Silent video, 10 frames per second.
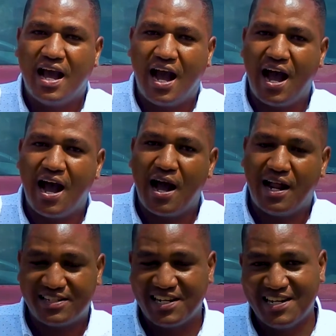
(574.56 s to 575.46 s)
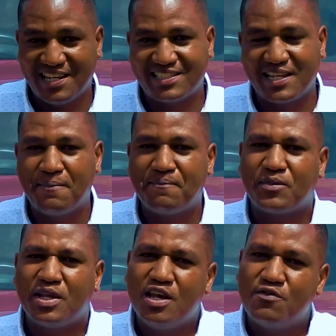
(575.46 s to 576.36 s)
Until next time,
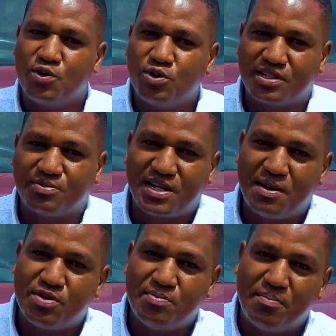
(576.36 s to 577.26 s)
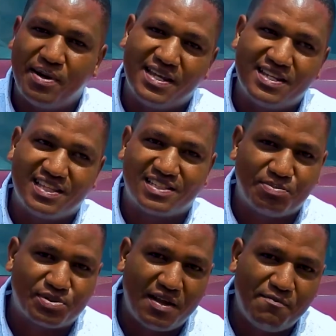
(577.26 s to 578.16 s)
if you're not subscribed, remember hit the
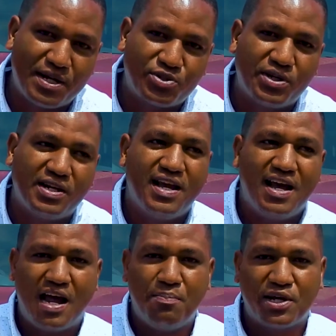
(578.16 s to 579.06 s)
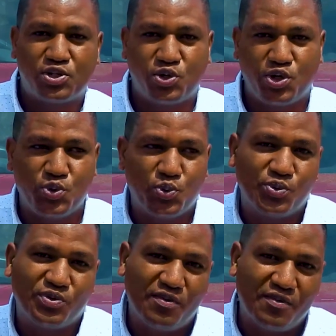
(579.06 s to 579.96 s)
subscribe button and make sure you
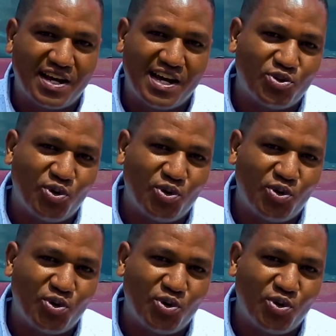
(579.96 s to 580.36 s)
catch